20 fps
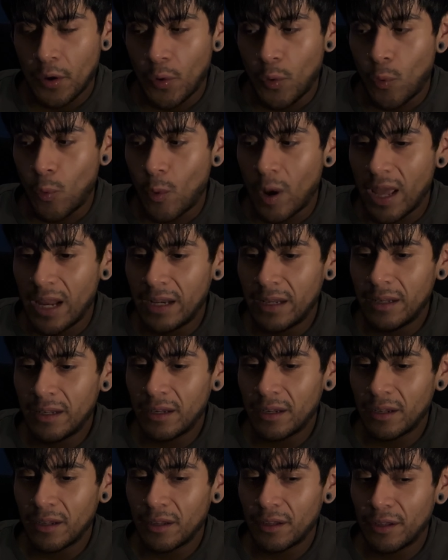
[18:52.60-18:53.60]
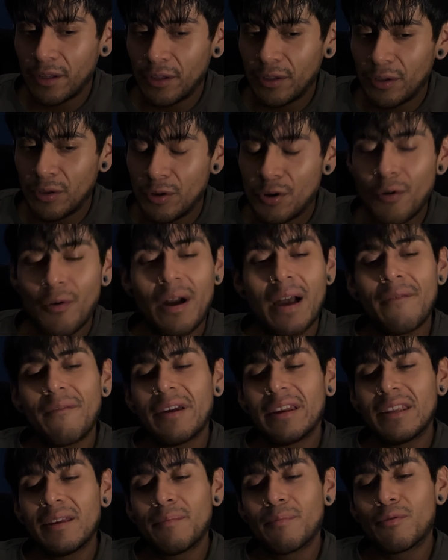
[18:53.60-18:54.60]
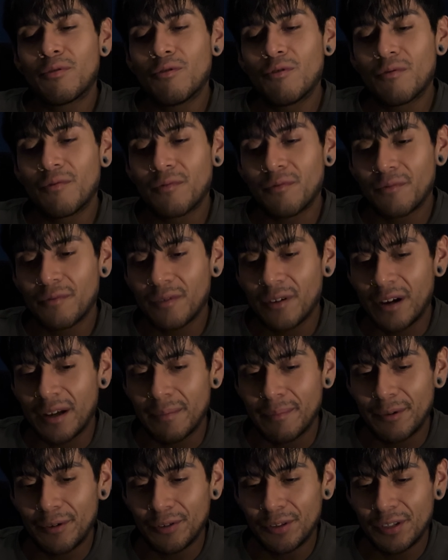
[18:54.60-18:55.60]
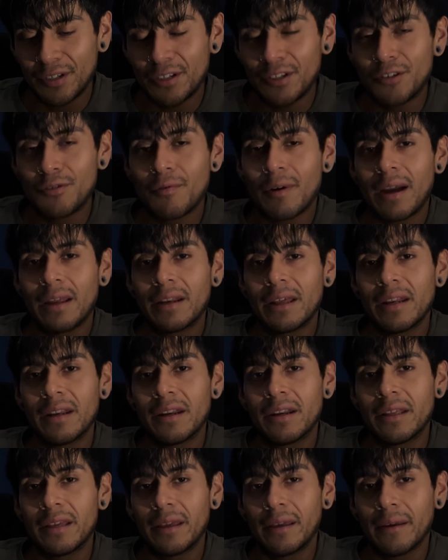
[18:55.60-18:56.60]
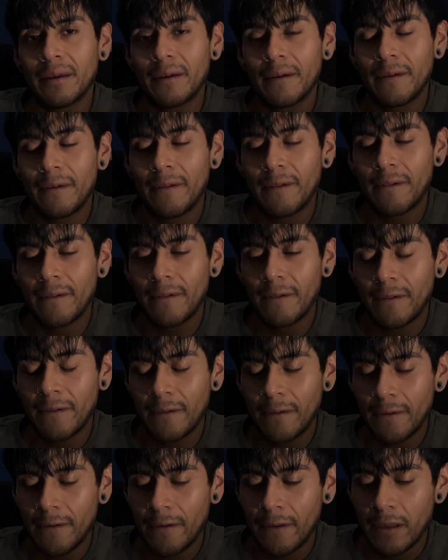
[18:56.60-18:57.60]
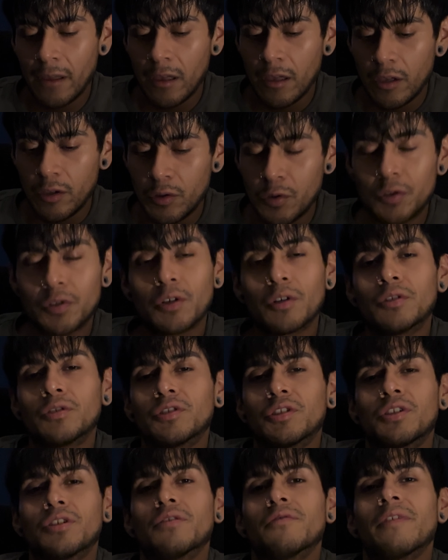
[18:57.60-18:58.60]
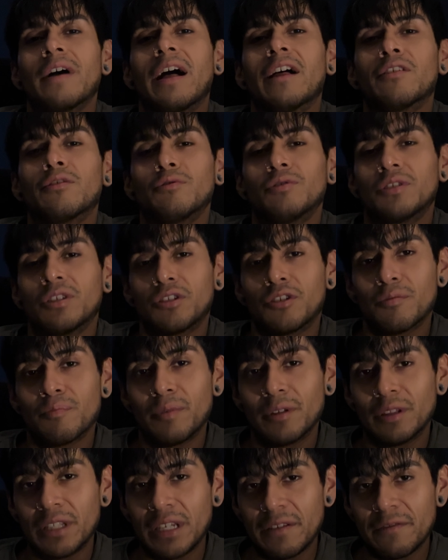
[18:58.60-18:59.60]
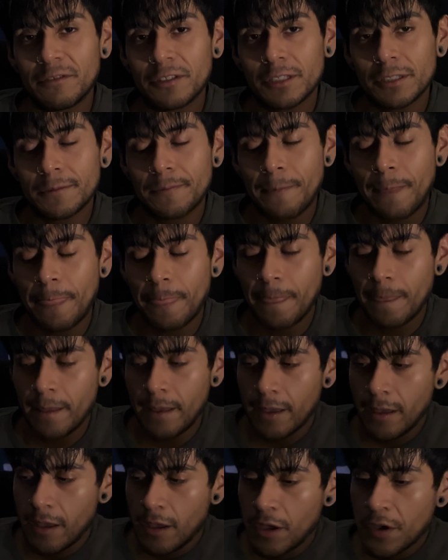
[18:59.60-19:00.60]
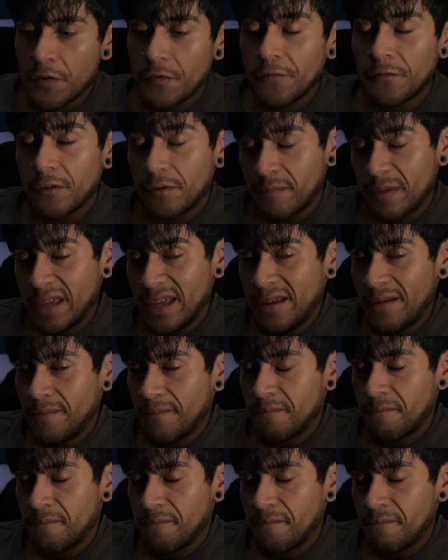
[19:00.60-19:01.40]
when you don't have any proof on building a new identity, you turn to your values and your beliefs. For me,